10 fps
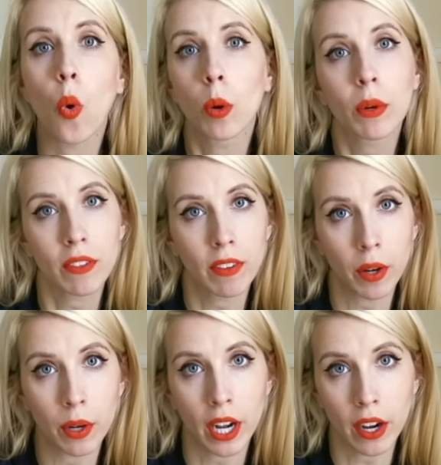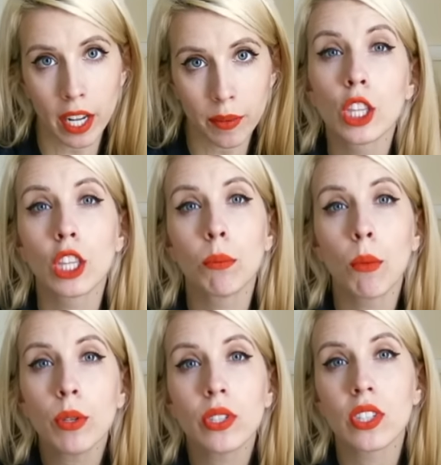or with a veterinarian. The
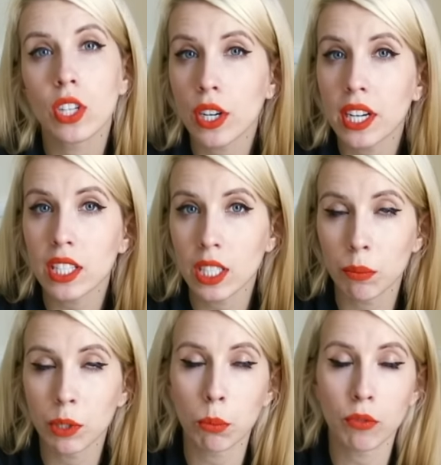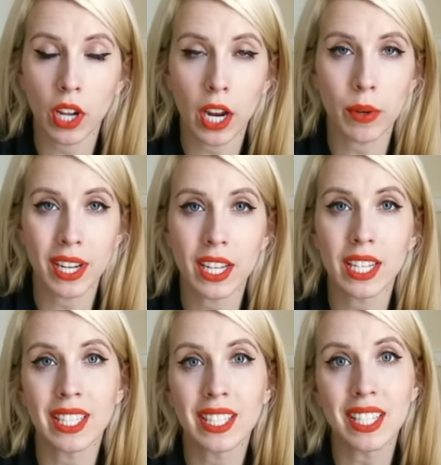most serious symptom of diarrhea
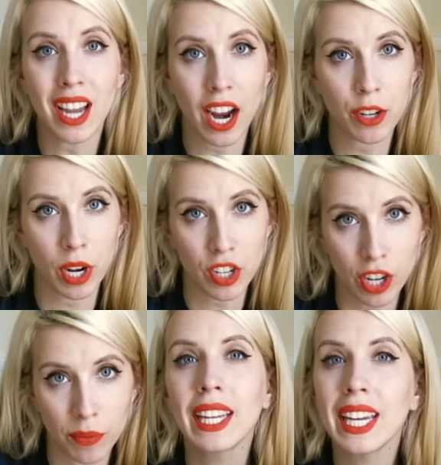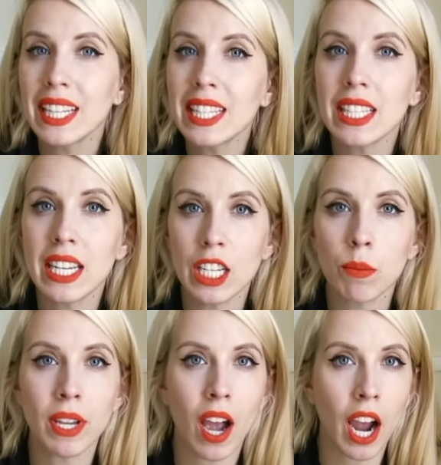is dehydration. Kittens need
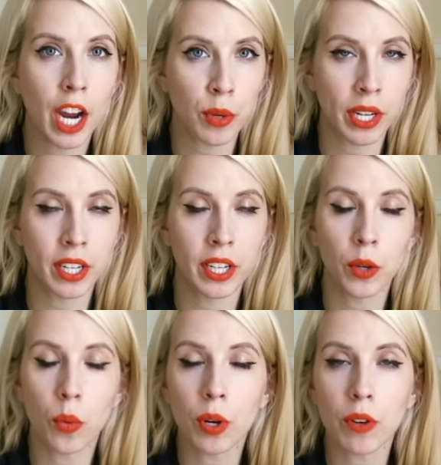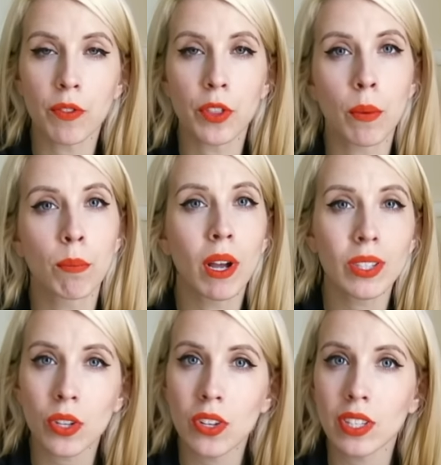to be hydrated in order for their
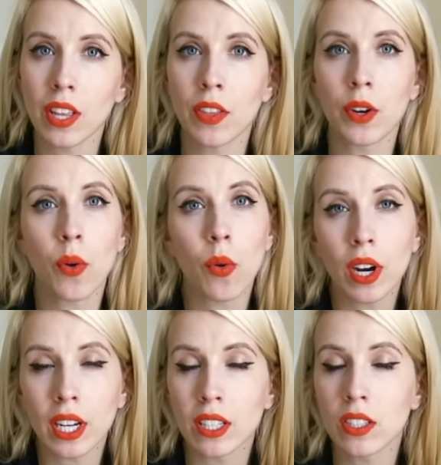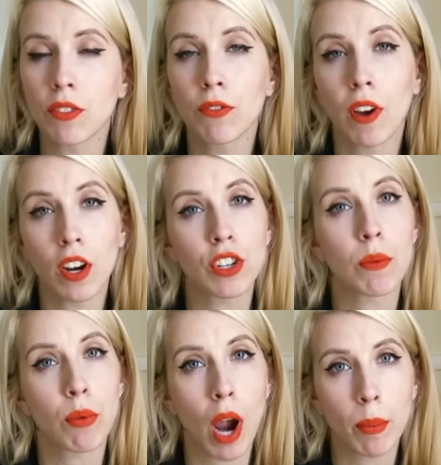muscles and their organs to
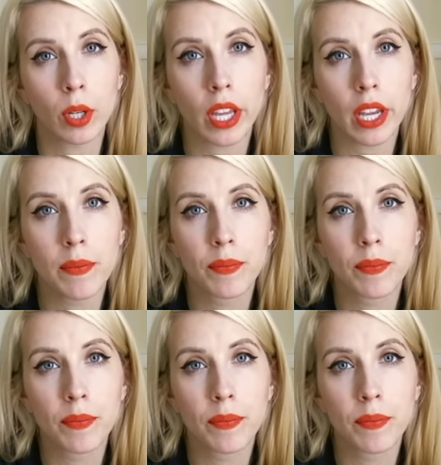function properly.